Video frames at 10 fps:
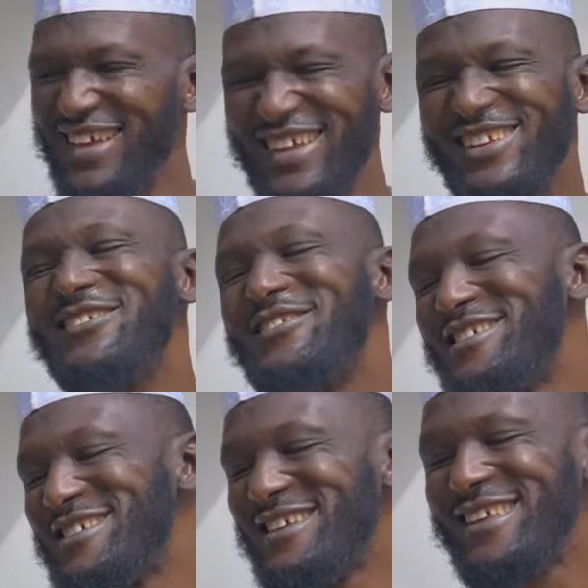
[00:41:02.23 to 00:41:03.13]
It was
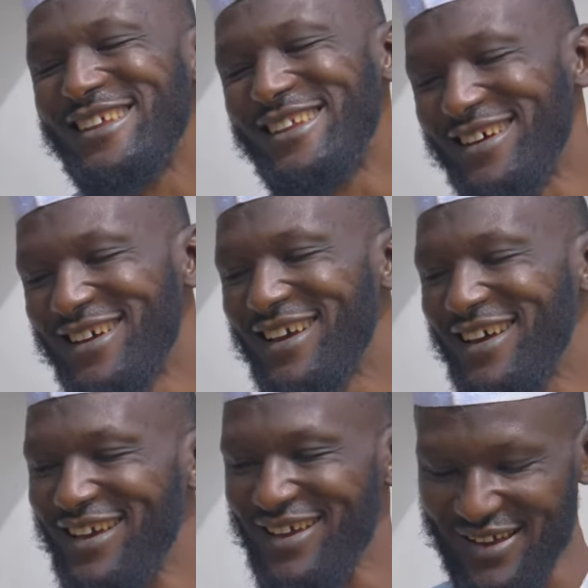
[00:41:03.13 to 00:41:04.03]
she came
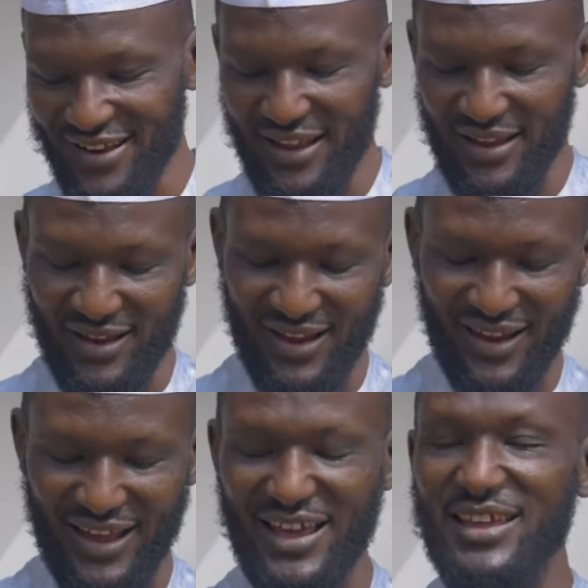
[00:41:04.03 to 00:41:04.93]
and I.